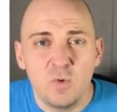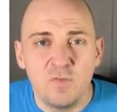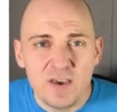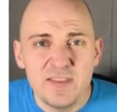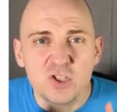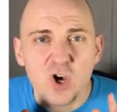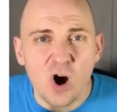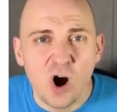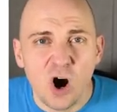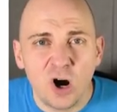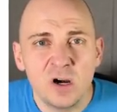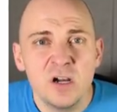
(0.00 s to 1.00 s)
We'll find this
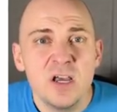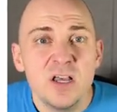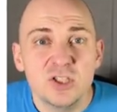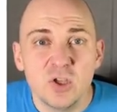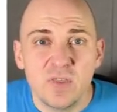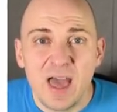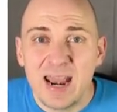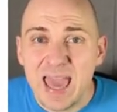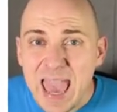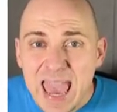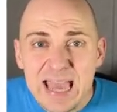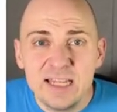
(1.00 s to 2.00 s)
r so that
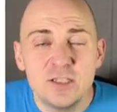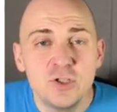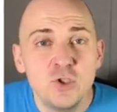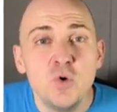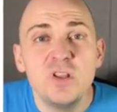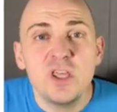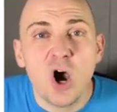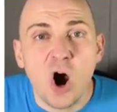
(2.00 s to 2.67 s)
a to the 2 to the